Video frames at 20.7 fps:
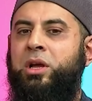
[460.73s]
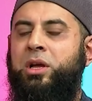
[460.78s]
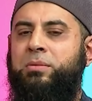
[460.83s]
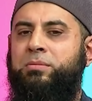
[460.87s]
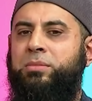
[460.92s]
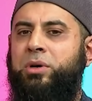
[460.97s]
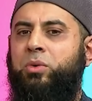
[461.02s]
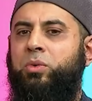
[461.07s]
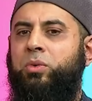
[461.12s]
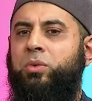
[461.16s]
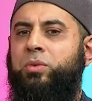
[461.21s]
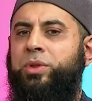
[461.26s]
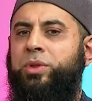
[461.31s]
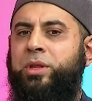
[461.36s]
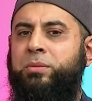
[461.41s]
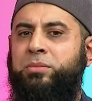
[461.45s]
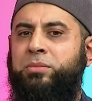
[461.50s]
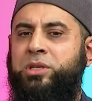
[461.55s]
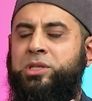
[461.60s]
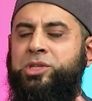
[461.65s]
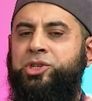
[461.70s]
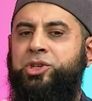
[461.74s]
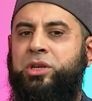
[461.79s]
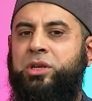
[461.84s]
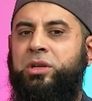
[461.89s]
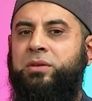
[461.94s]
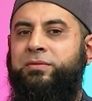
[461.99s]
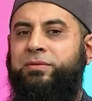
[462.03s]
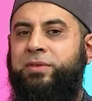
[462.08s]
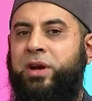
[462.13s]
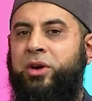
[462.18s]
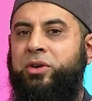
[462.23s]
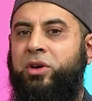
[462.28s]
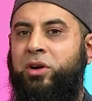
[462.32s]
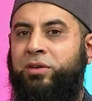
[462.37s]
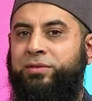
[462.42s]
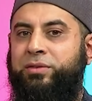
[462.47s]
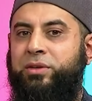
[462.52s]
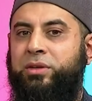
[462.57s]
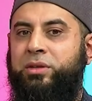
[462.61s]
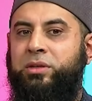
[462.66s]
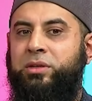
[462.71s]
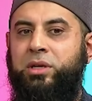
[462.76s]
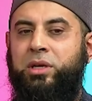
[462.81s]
but the masjid very often